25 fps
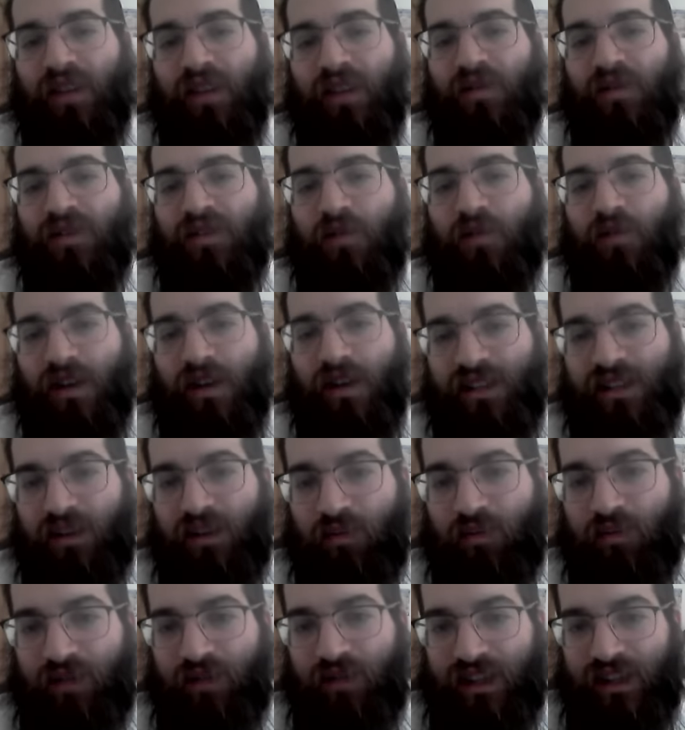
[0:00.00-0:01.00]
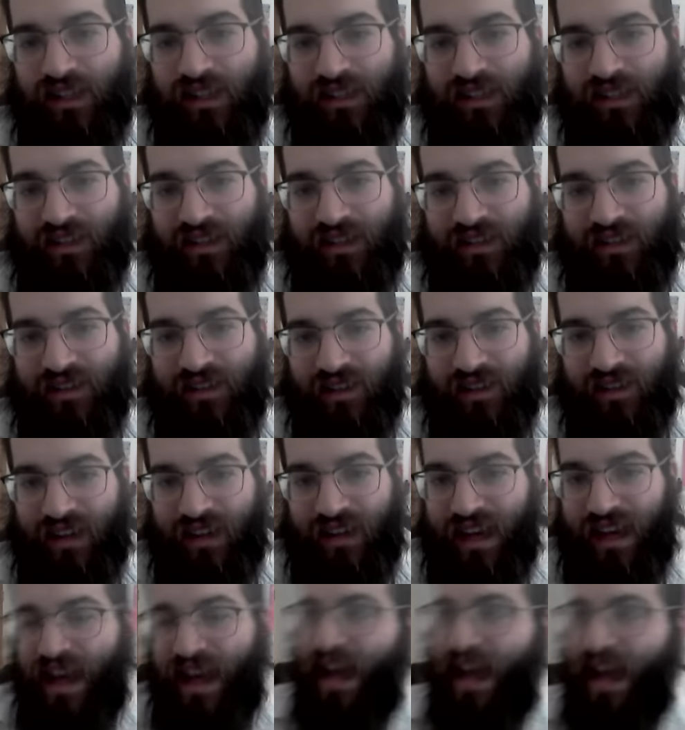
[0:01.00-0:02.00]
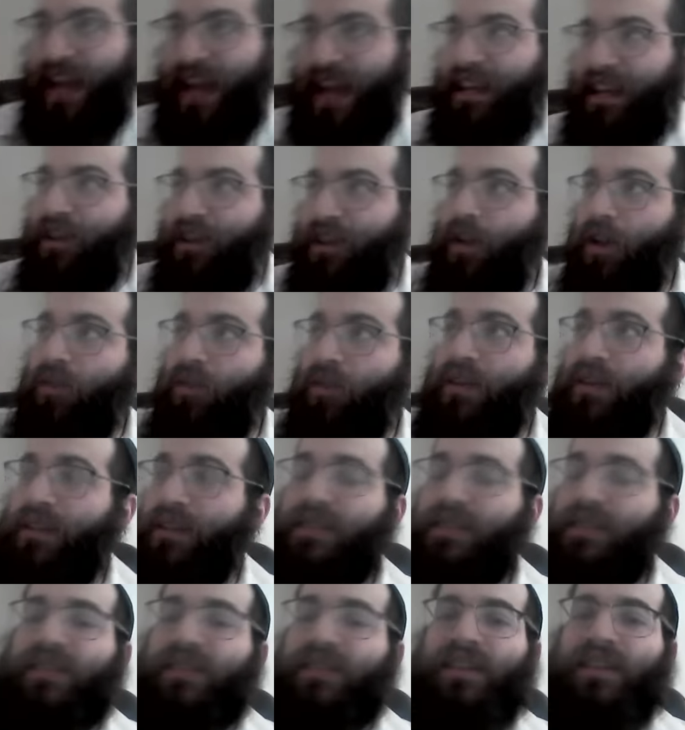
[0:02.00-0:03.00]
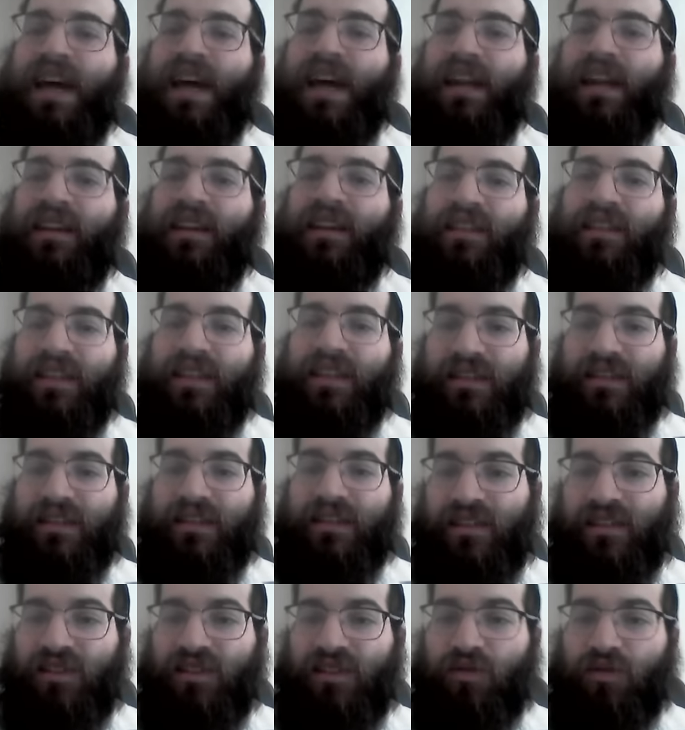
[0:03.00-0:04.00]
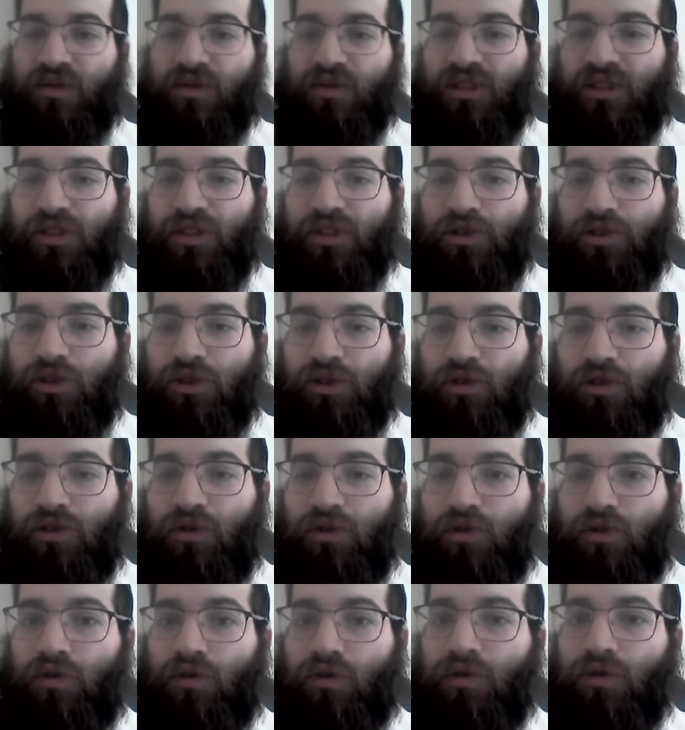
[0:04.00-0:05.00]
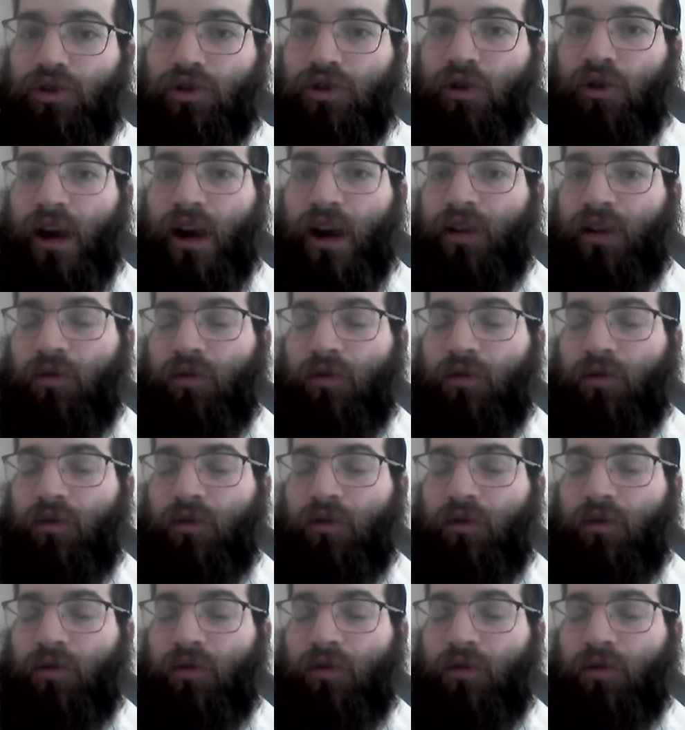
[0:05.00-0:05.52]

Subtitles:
crossing a bridge, and he noticed that in a distance there was a Jew who tried